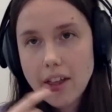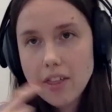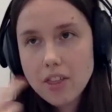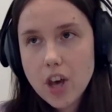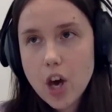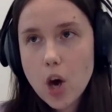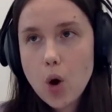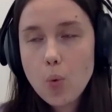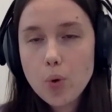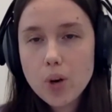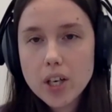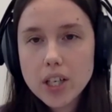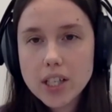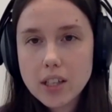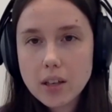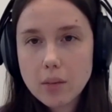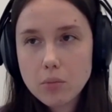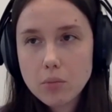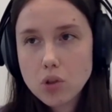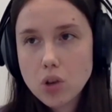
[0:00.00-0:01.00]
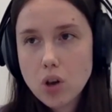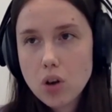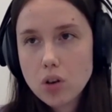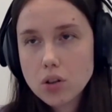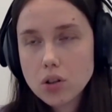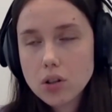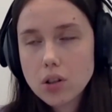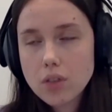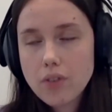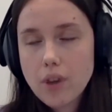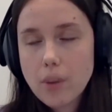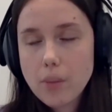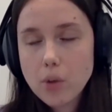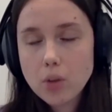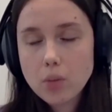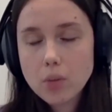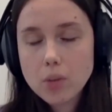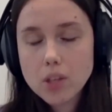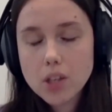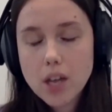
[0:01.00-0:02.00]
there were some talks, if I'm not
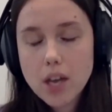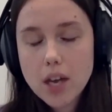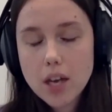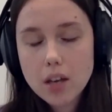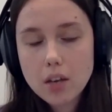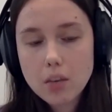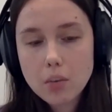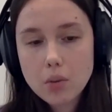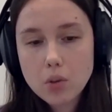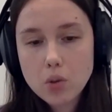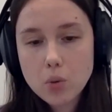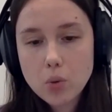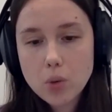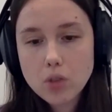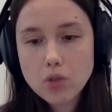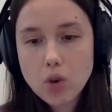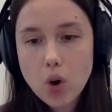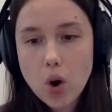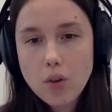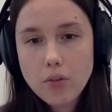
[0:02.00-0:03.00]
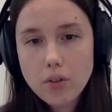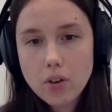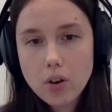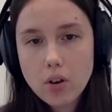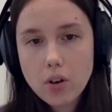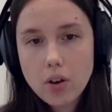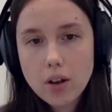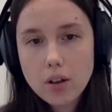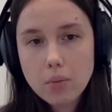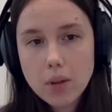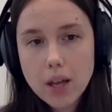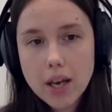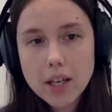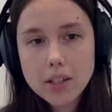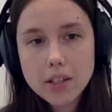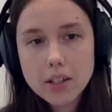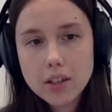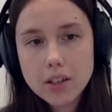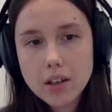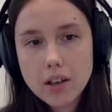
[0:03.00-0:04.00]
mistaken, between Rovio and
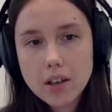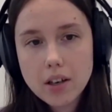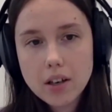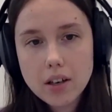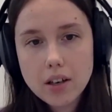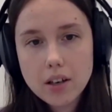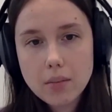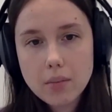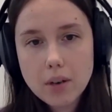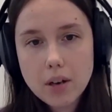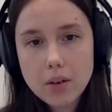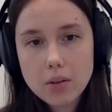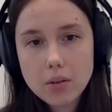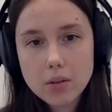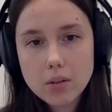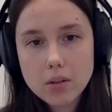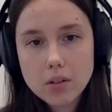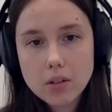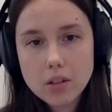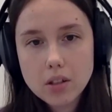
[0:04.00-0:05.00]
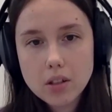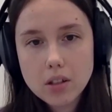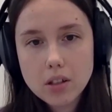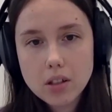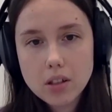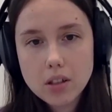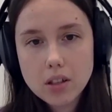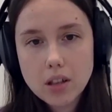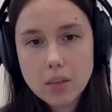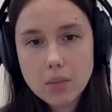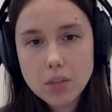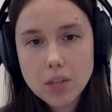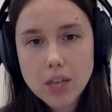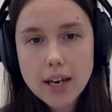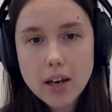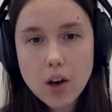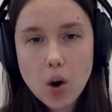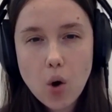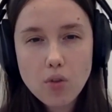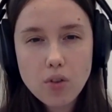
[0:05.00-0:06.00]
Playtika about some
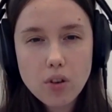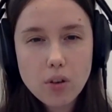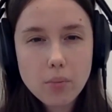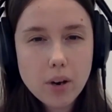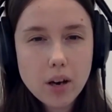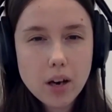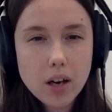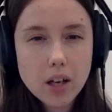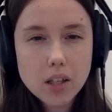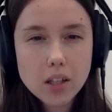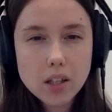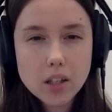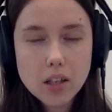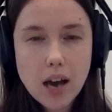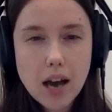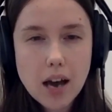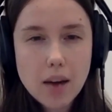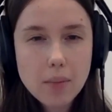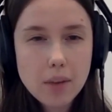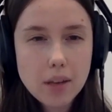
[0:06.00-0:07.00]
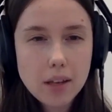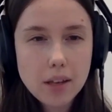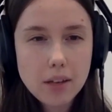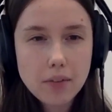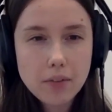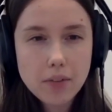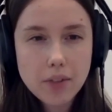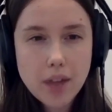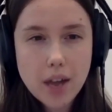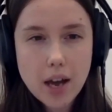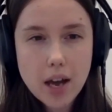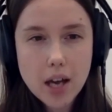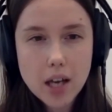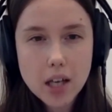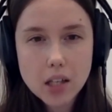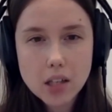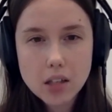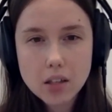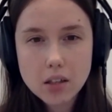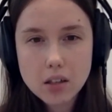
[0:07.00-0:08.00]
takeover, but I believe
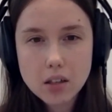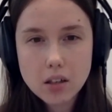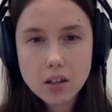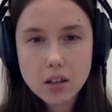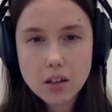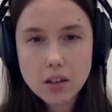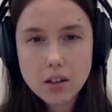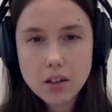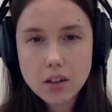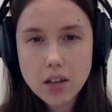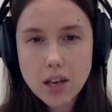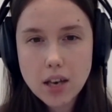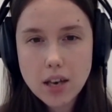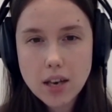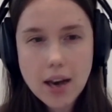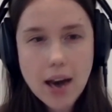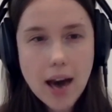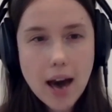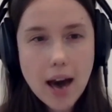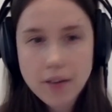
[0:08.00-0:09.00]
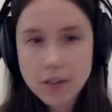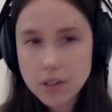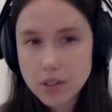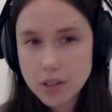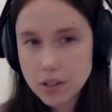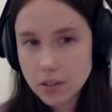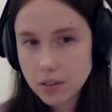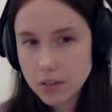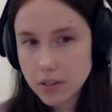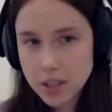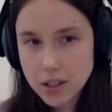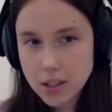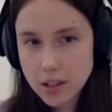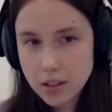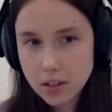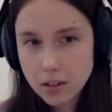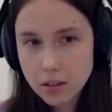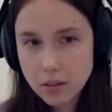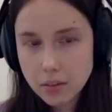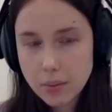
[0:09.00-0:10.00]
that they haven't sealed the
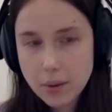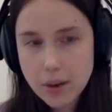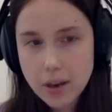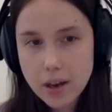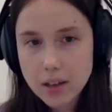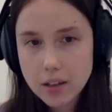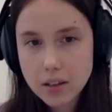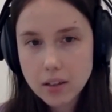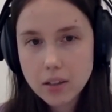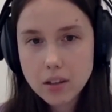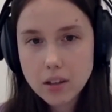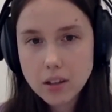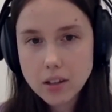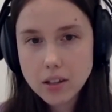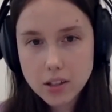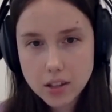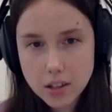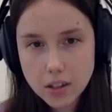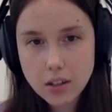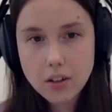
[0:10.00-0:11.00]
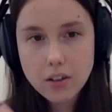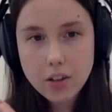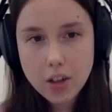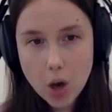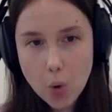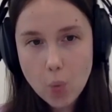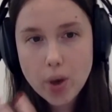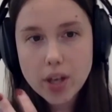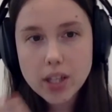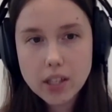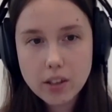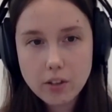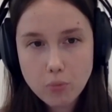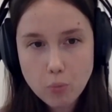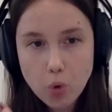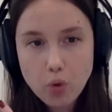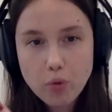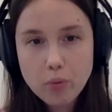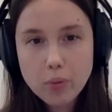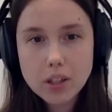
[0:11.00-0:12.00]
deal, but still there were some
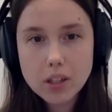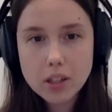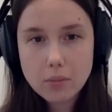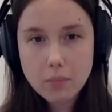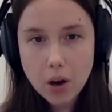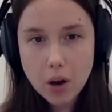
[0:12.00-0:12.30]
movements about